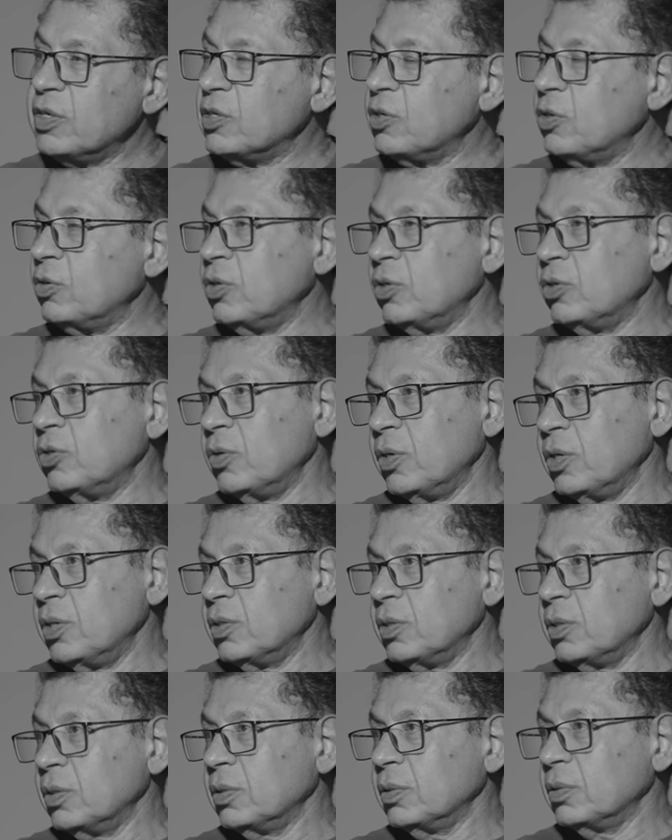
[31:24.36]
is not a
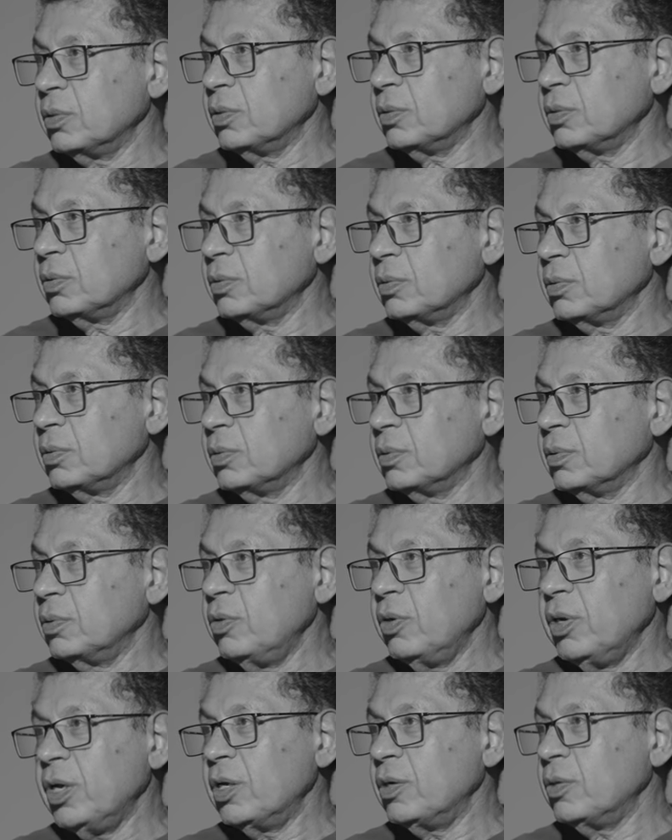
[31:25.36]
choice.
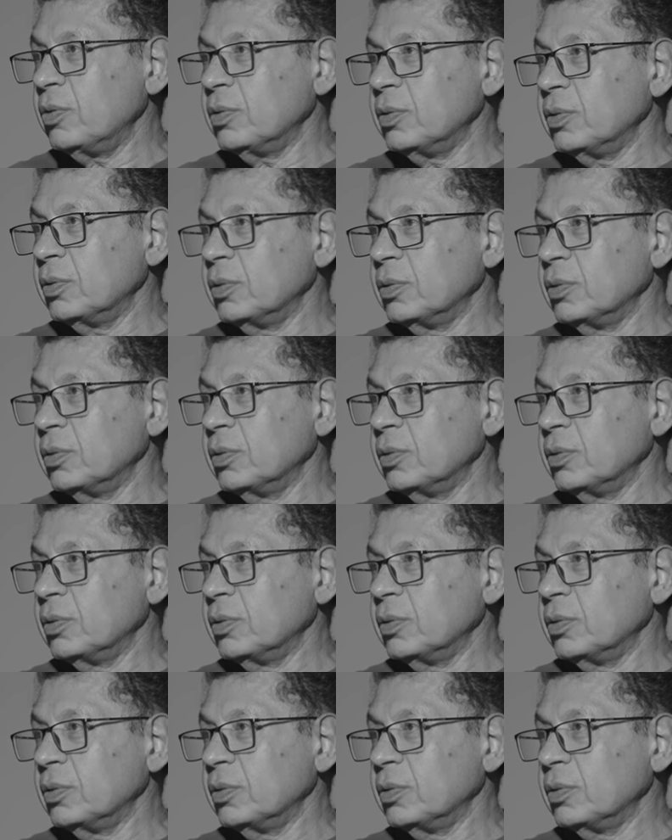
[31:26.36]
You cannot.